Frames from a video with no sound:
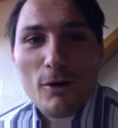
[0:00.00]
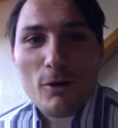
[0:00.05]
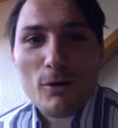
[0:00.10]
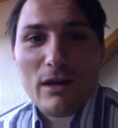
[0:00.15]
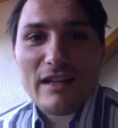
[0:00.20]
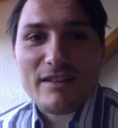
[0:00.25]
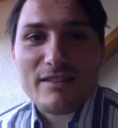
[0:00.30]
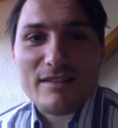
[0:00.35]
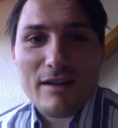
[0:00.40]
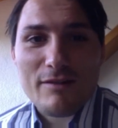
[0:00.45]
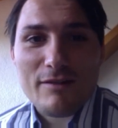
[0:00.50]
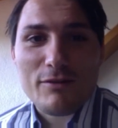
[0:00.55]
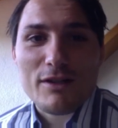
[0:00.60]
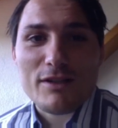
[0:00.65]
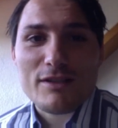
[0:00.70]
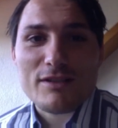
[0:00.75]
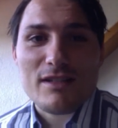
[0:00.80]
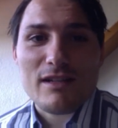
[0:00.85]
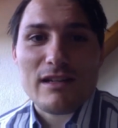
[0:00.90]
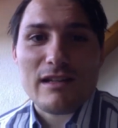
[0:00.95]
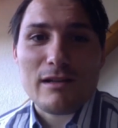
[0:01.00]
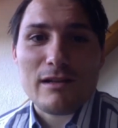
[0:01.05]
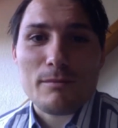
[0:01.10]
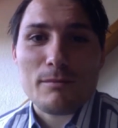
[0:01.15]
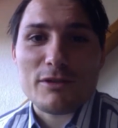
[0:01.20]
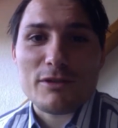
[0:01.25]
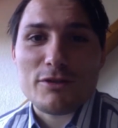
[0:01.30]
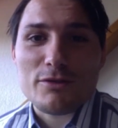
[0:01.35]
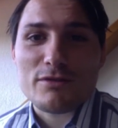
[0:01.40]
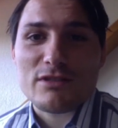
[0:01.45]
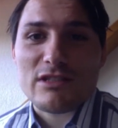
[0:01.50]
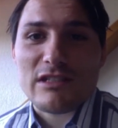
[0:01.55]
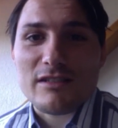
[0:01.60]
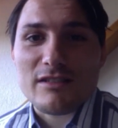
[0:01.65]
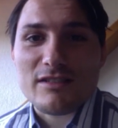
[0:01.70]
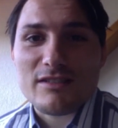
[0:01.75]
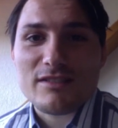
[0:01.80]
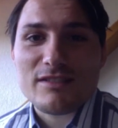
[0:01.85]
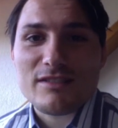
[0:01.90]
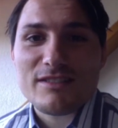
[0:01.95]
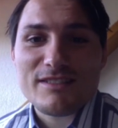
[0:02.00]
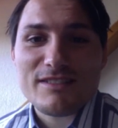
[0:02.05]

endeavor is a little bit useless.